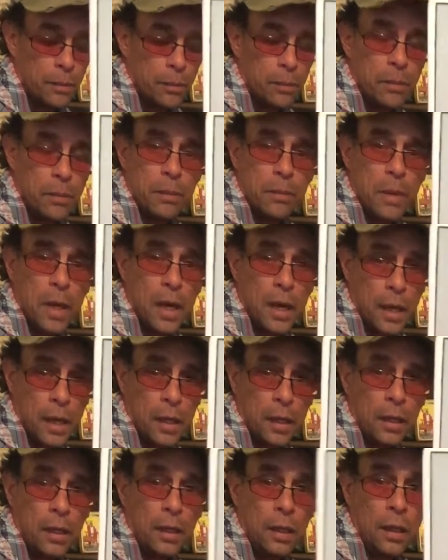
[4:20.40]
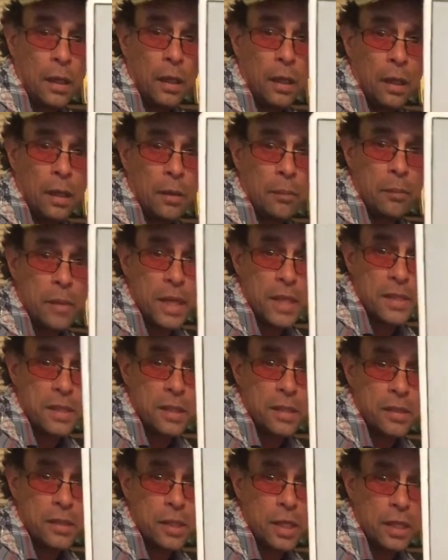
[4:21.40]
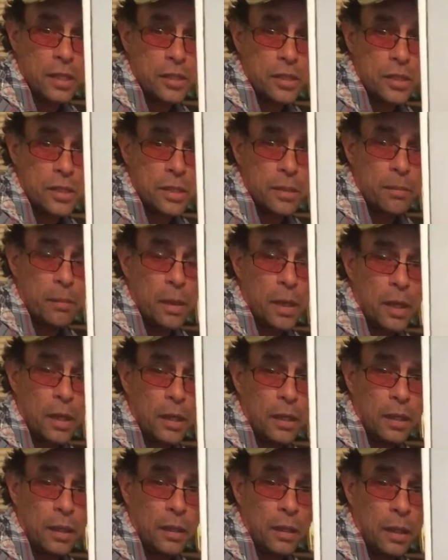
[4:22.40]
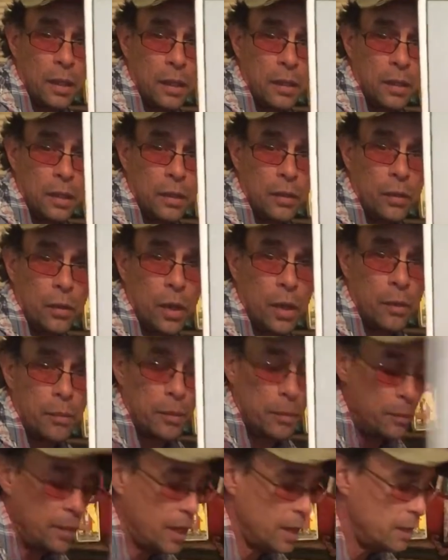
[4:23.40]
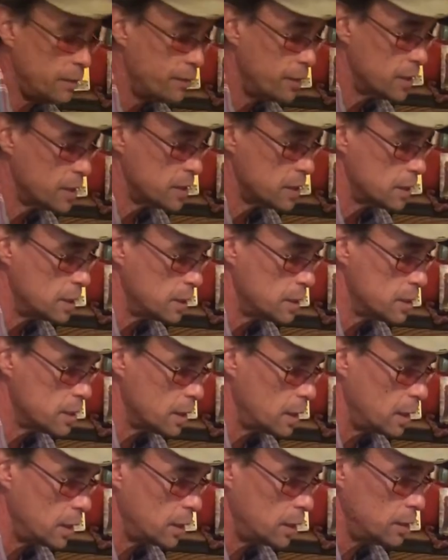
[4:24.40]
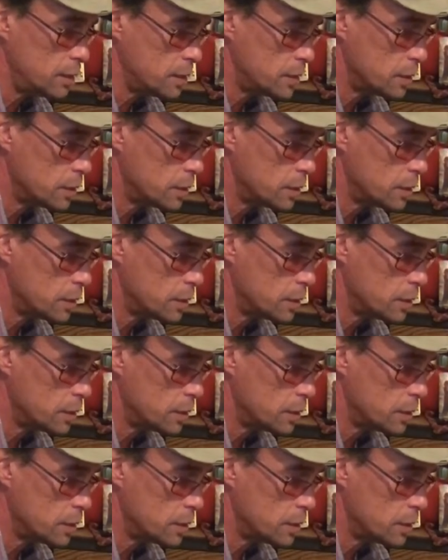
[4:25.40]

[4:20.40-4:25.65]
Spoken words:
my best intentions in mind, and that you will help me manifest these things.